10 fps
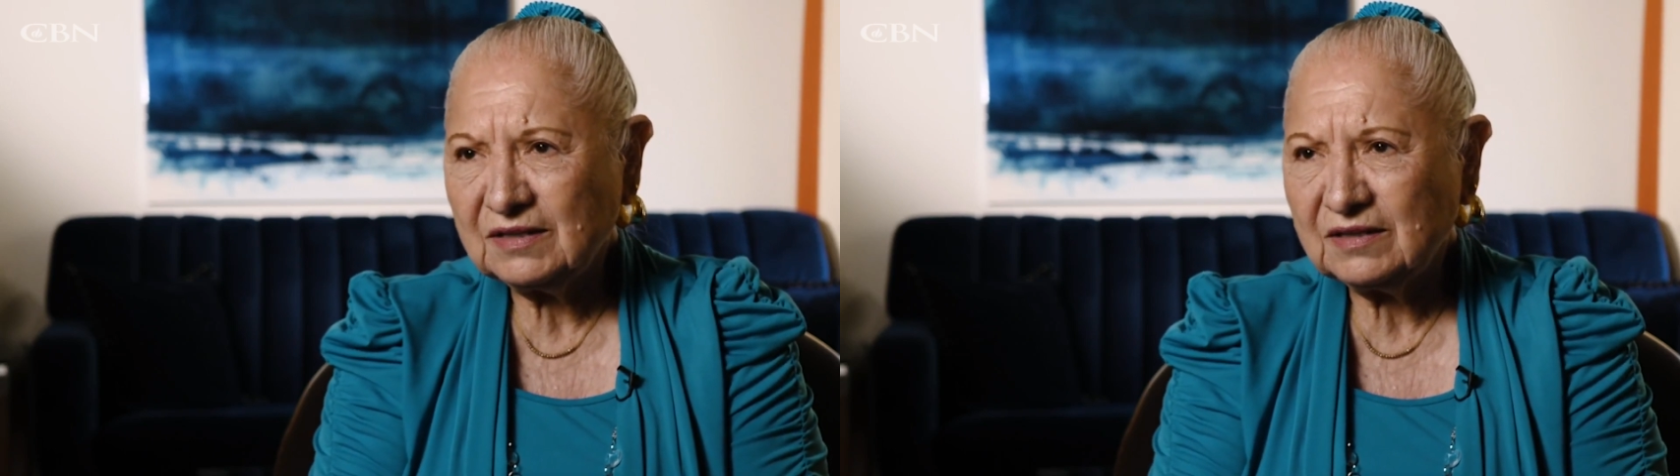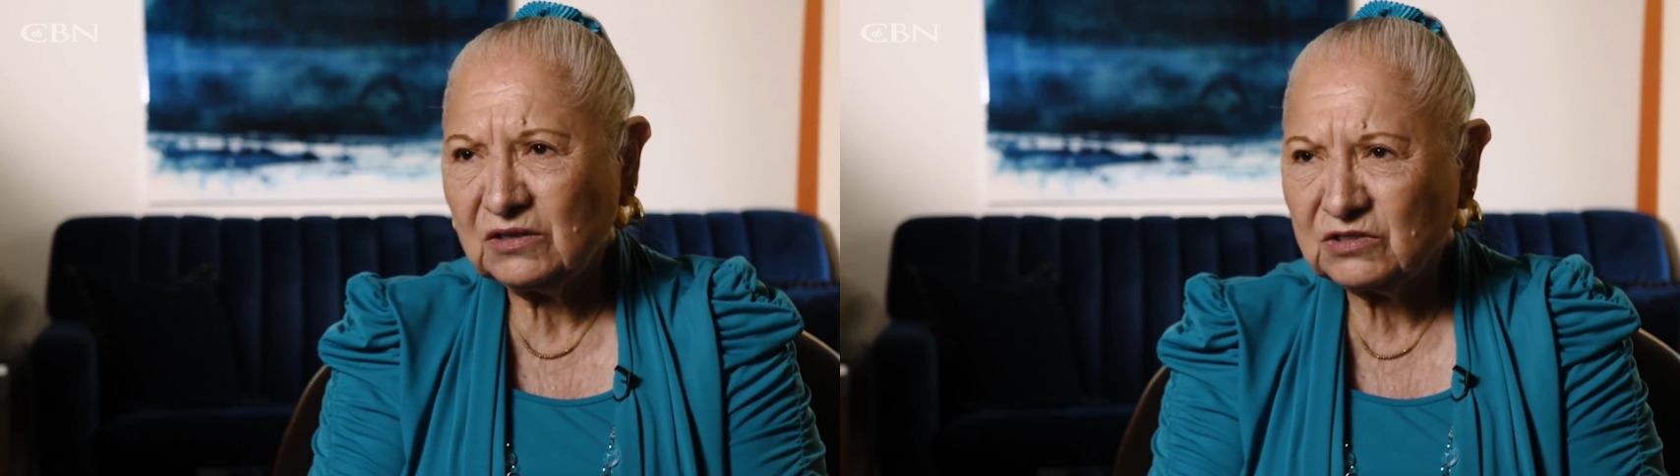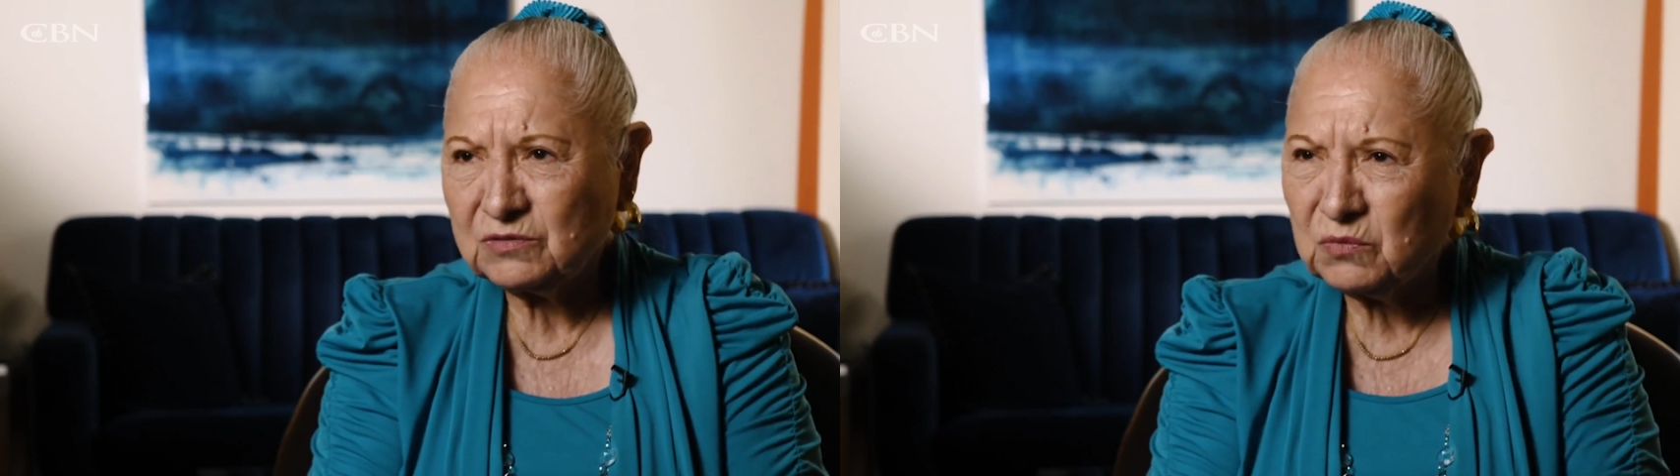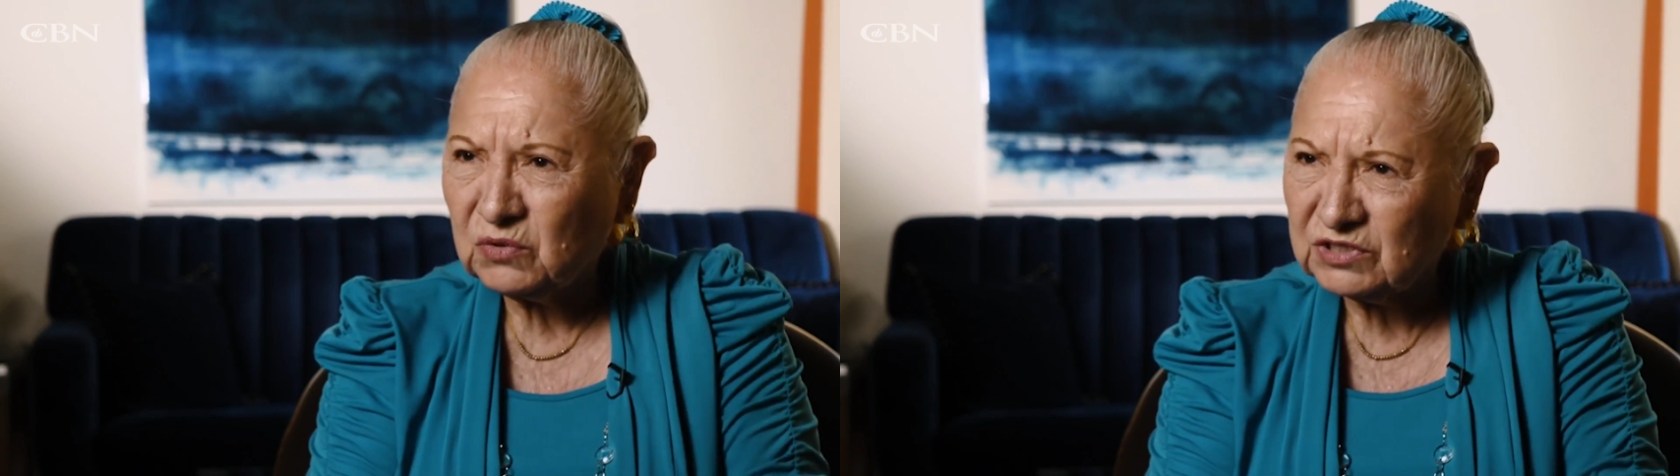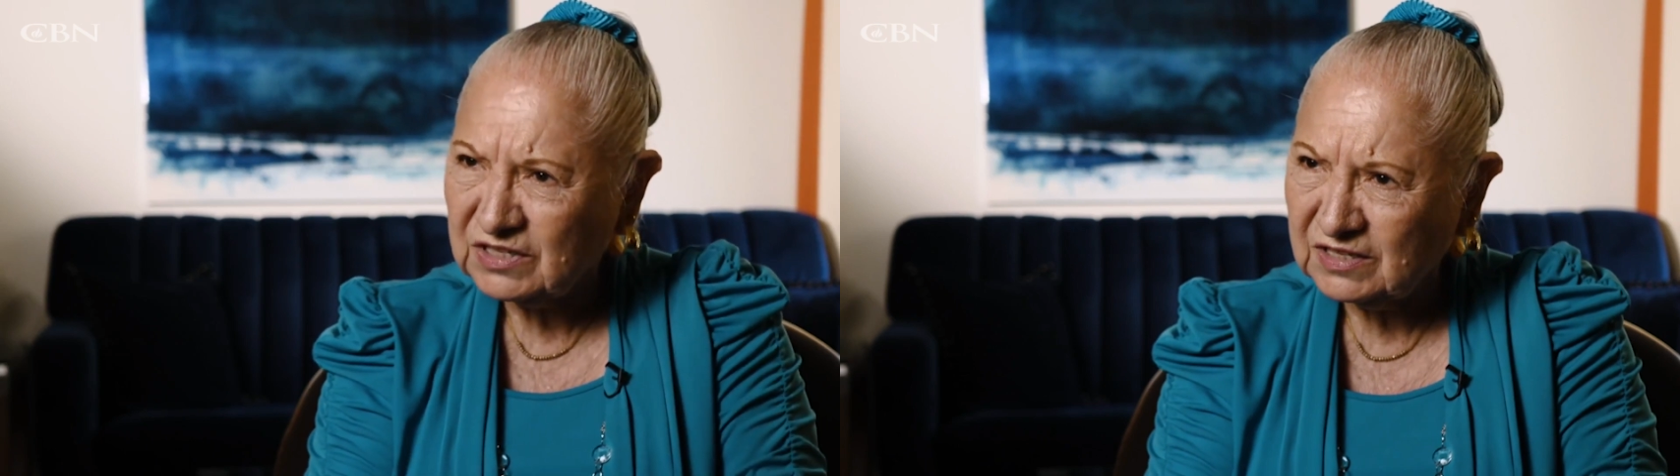there's
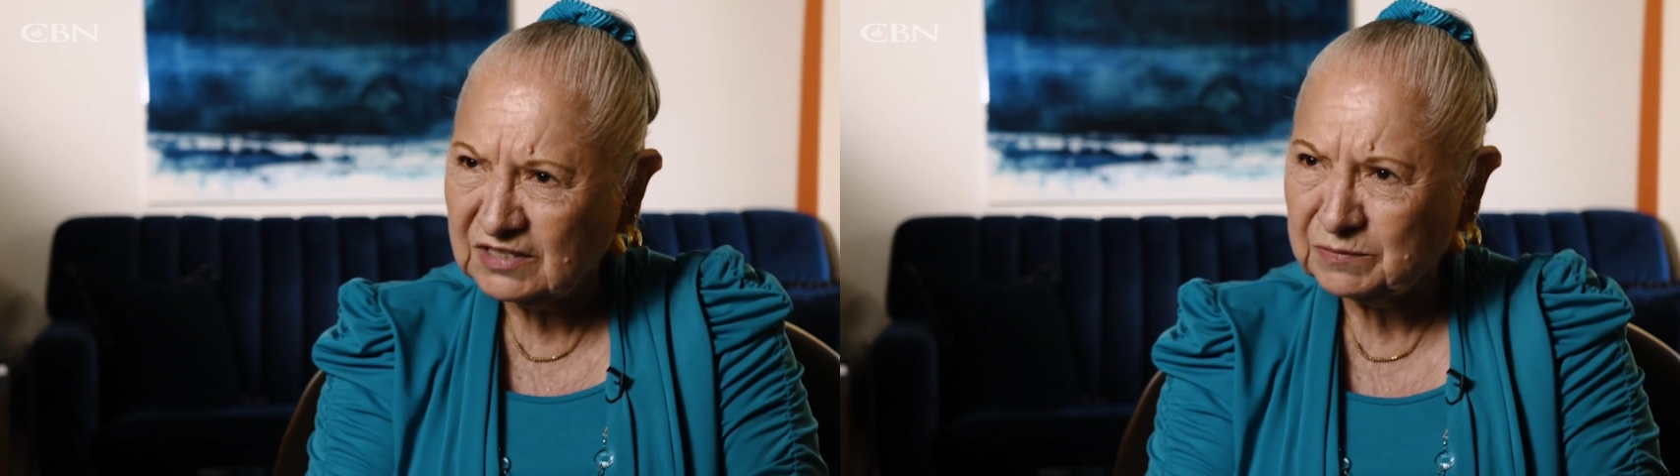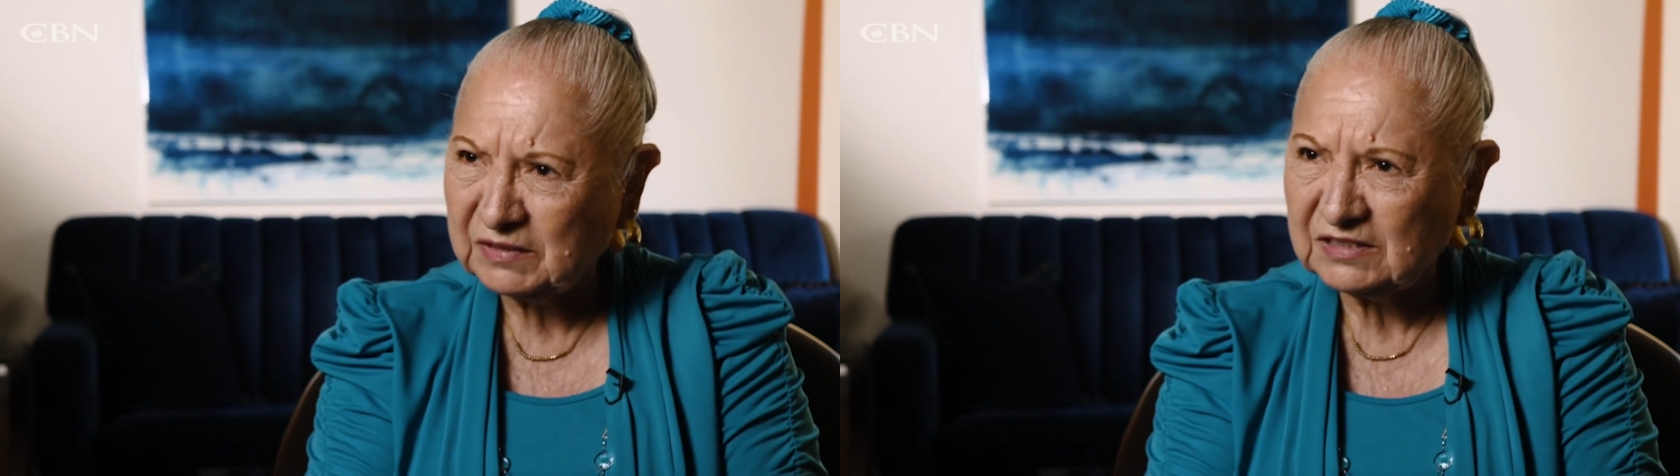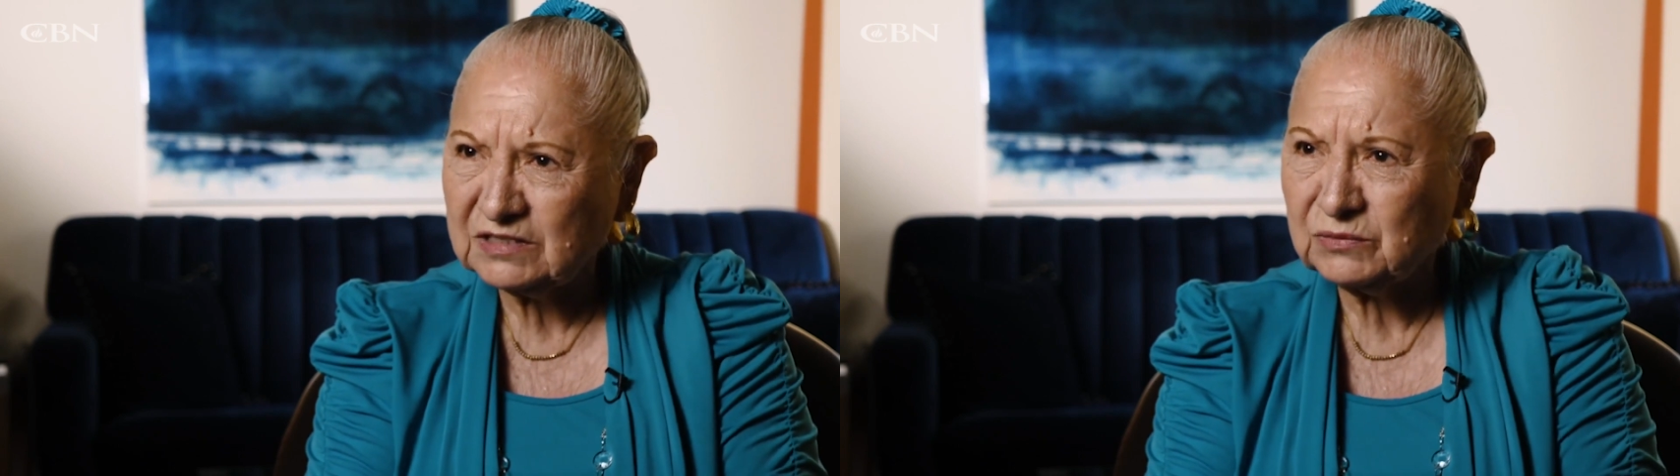more to this because